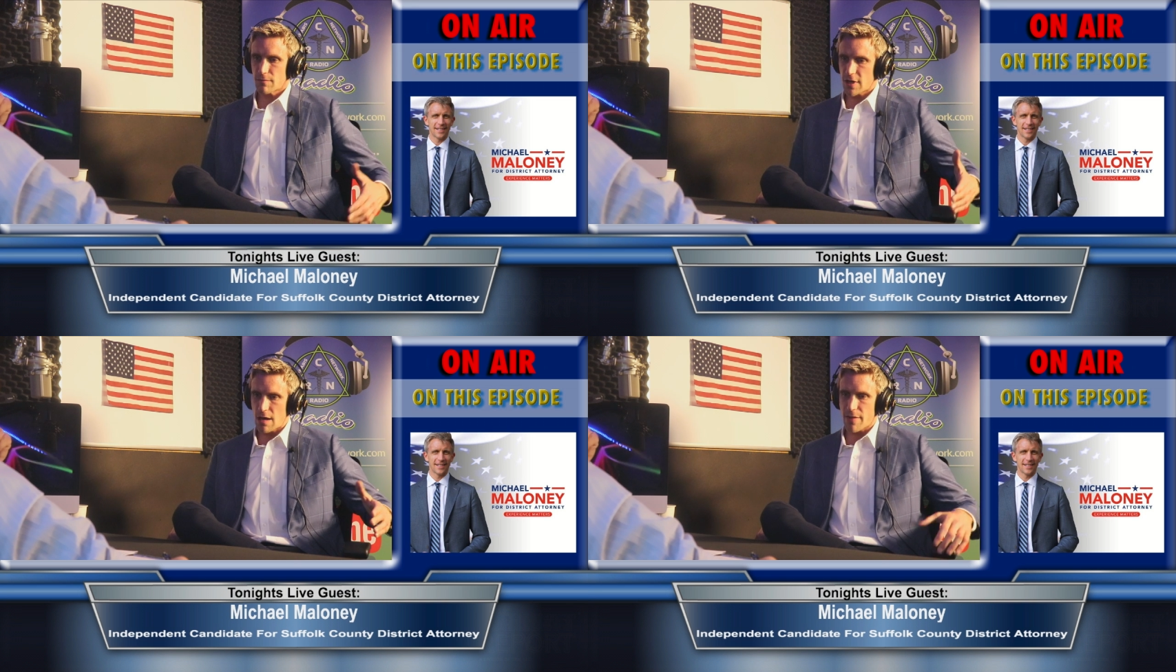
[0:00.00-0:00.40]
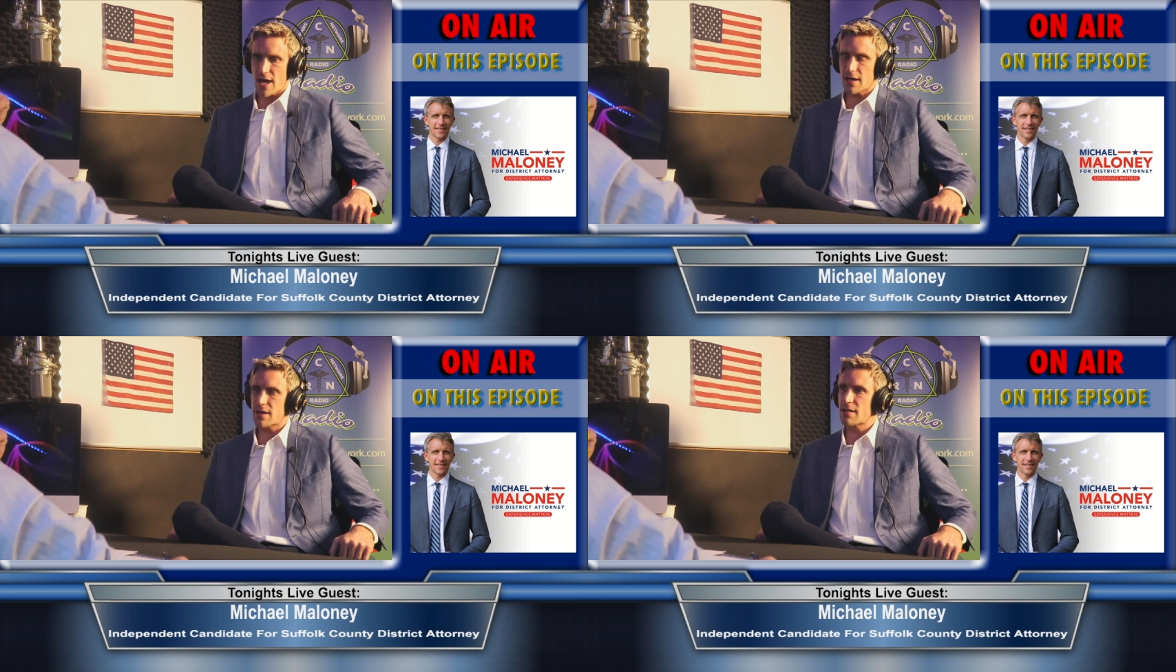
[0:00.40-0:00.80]
Came
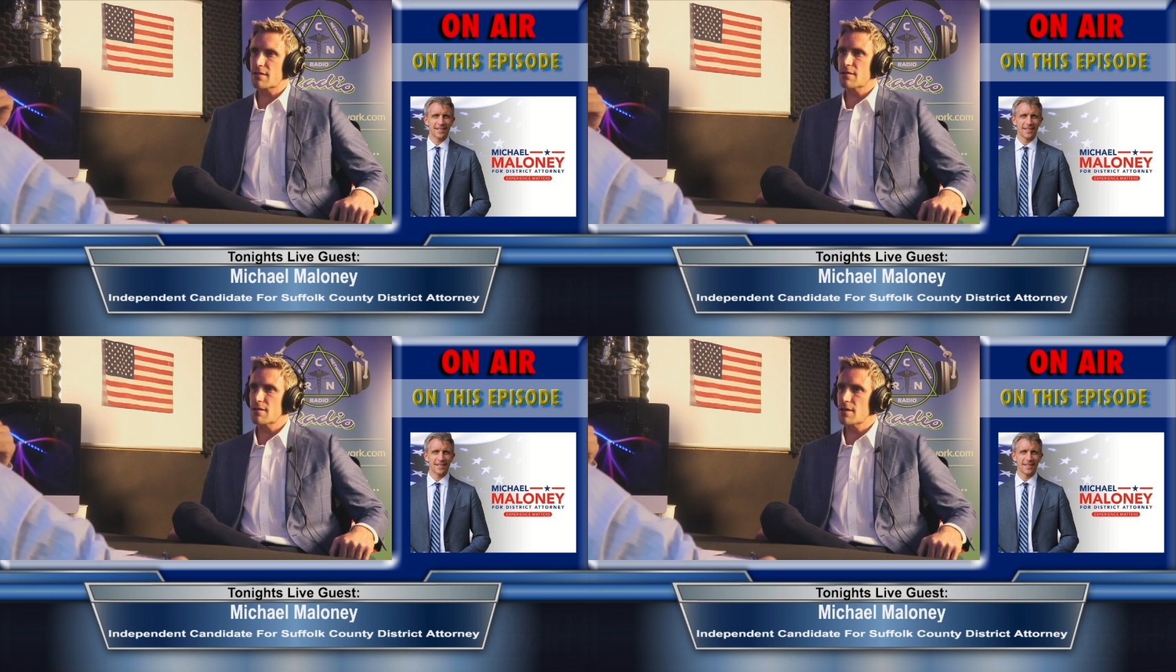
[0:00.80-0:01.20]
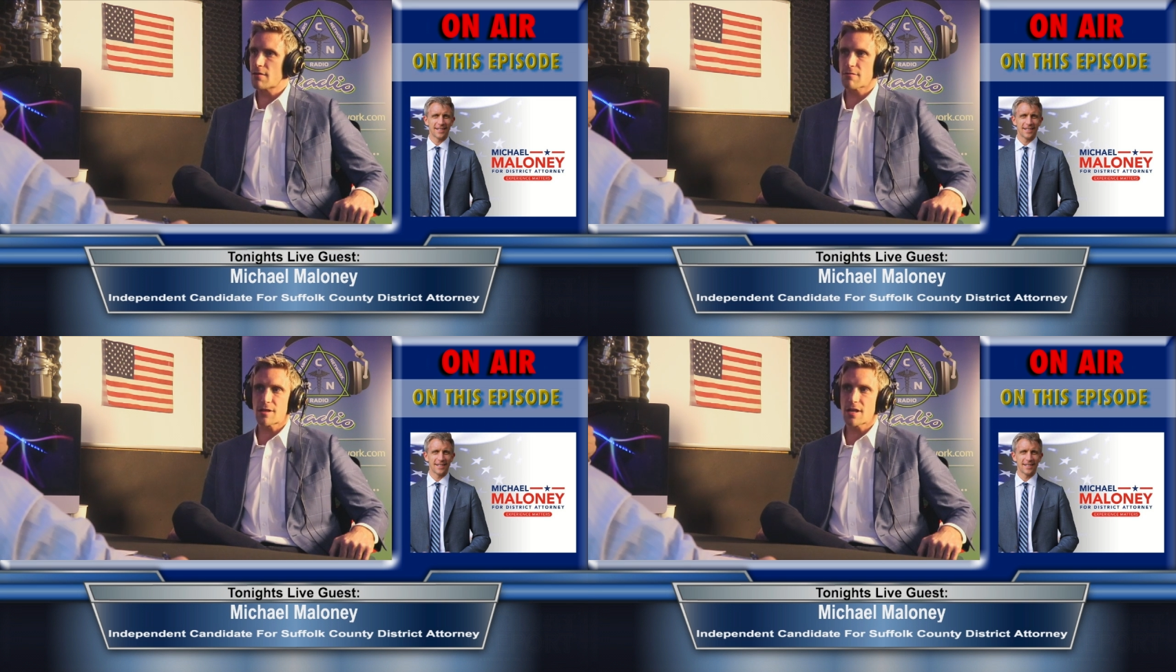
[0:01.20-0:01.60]
back and
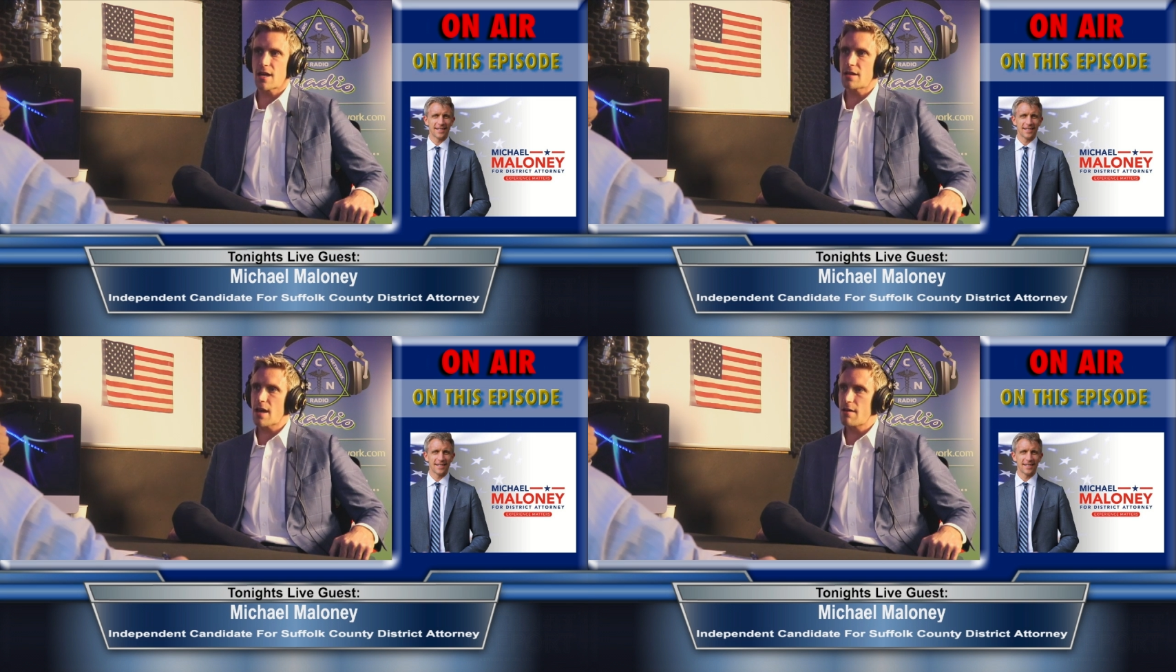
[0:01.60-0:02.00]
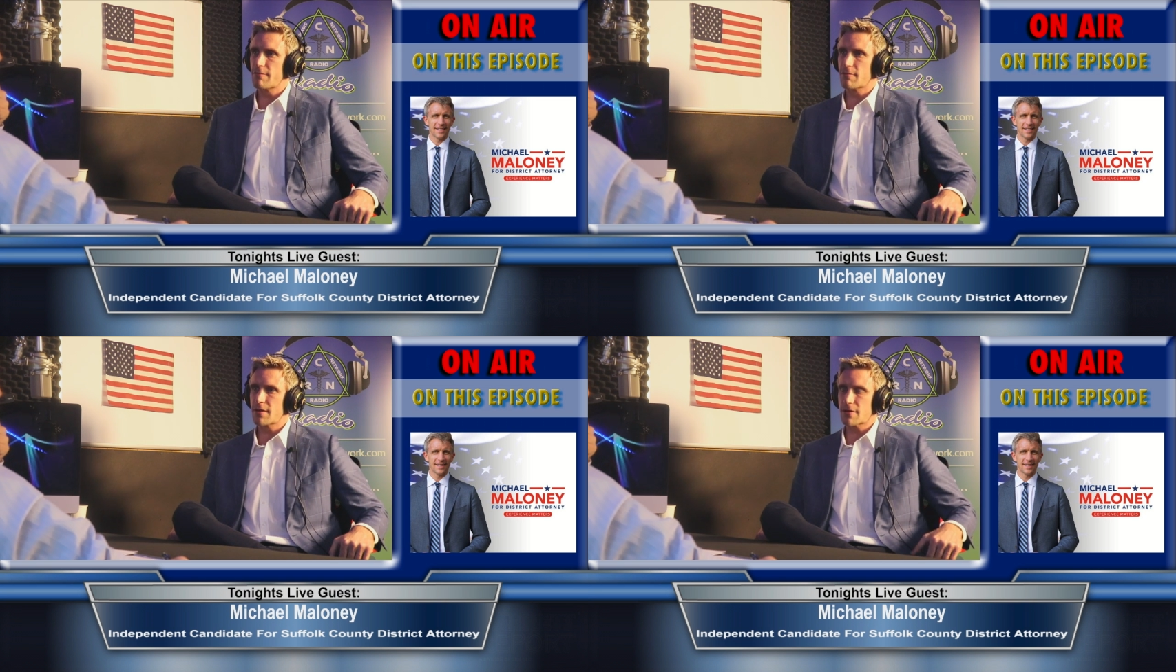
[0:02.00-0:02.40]

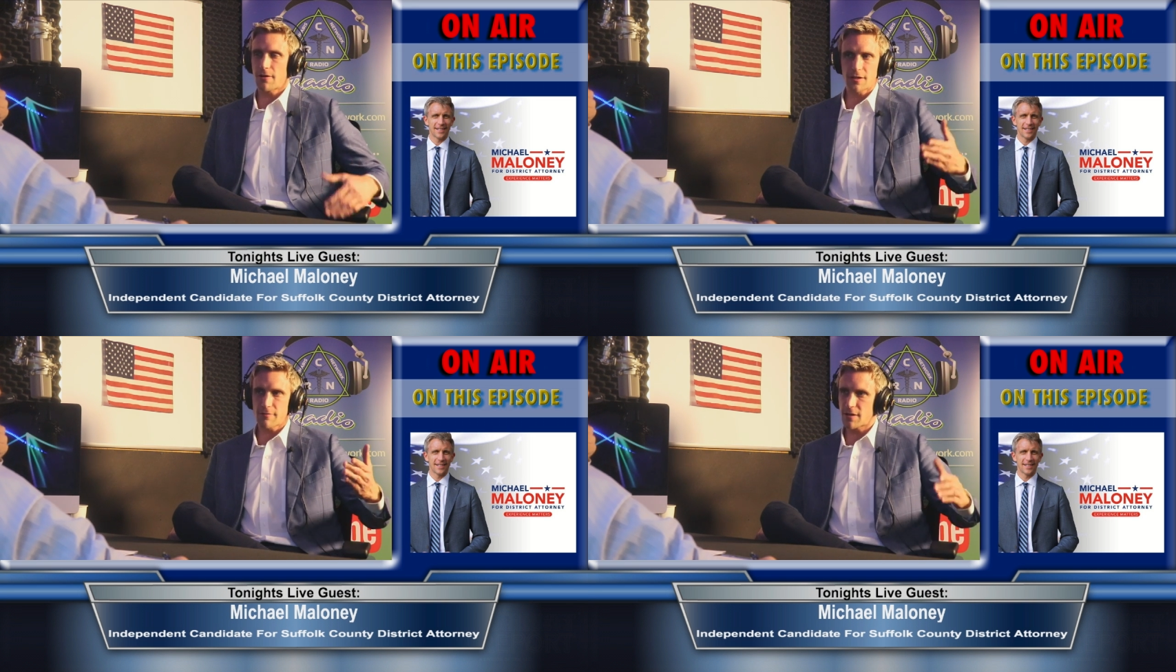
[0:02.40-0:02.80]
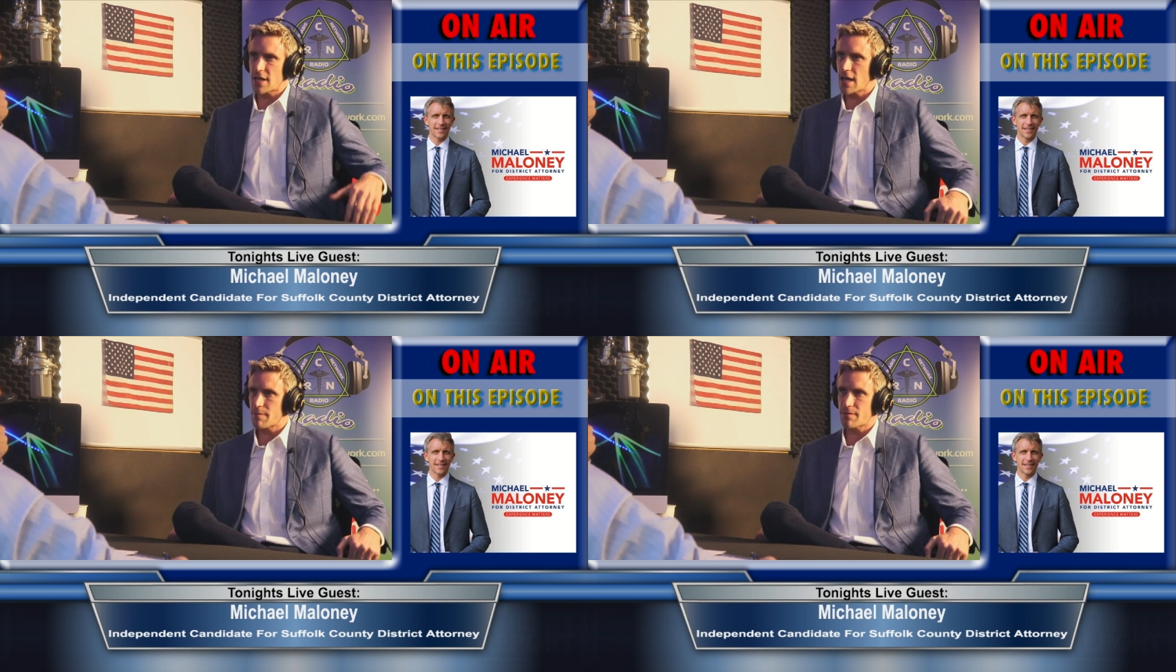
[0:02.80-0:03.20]
called every
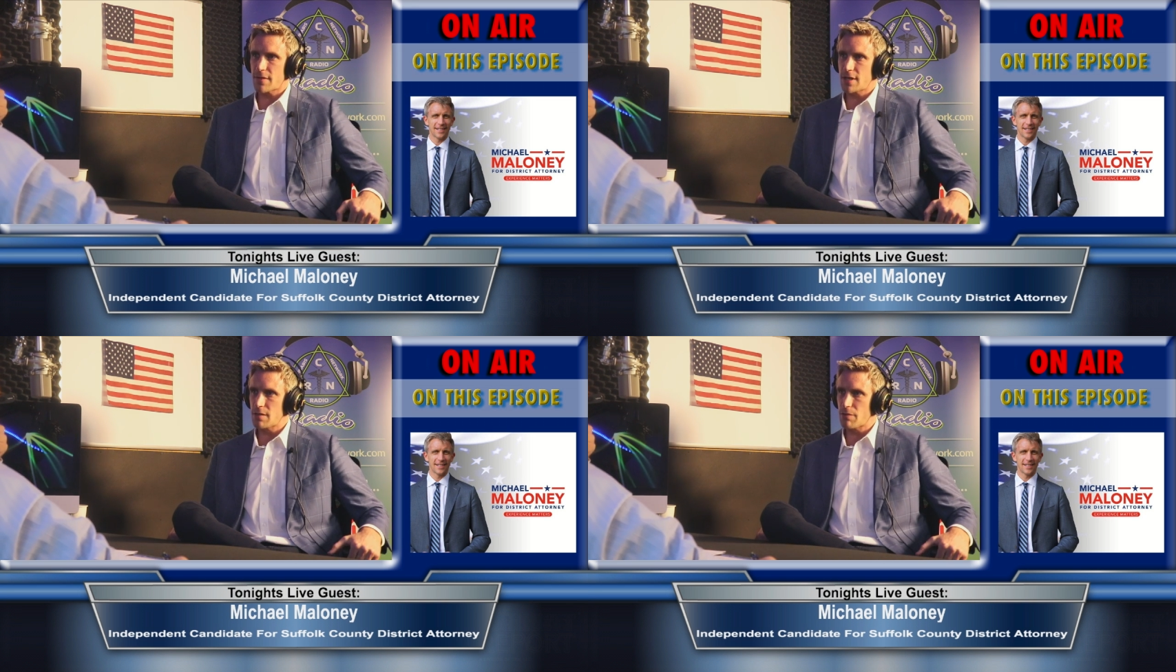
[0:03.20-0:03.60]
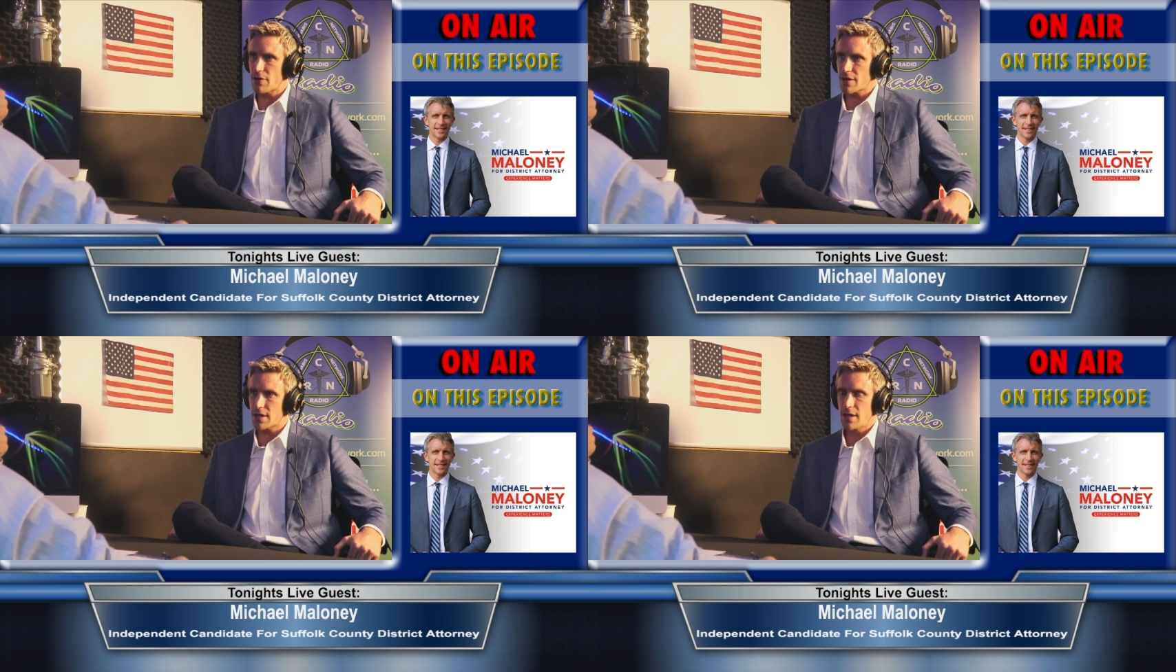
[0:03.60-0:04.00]
name in the
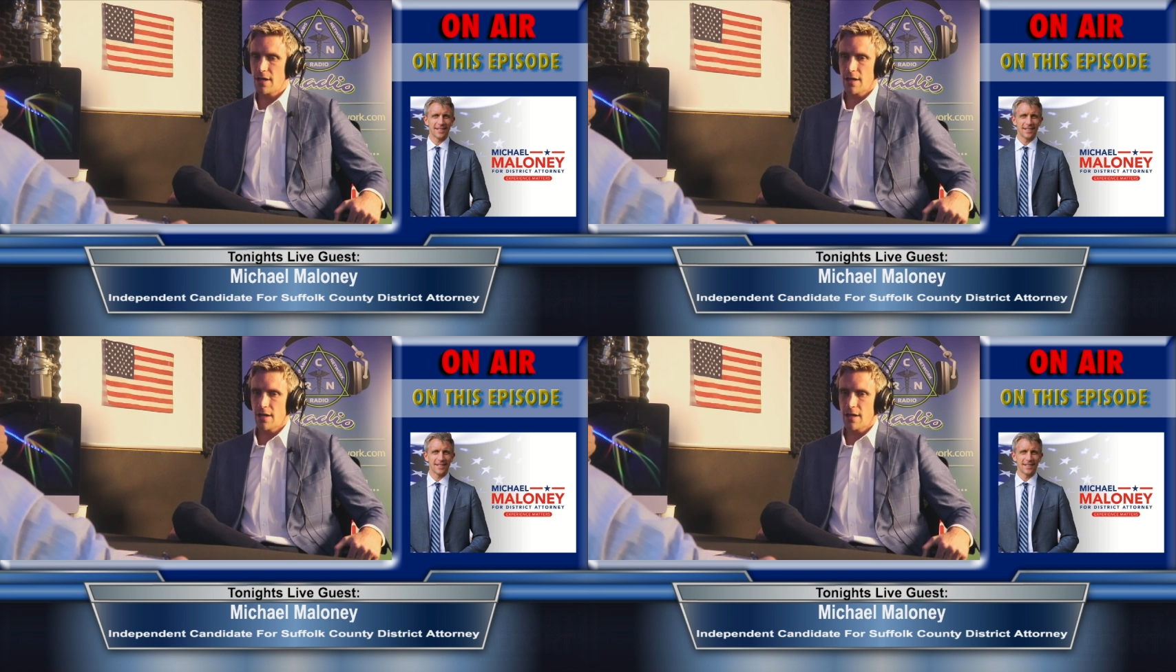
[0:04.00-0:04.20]
book.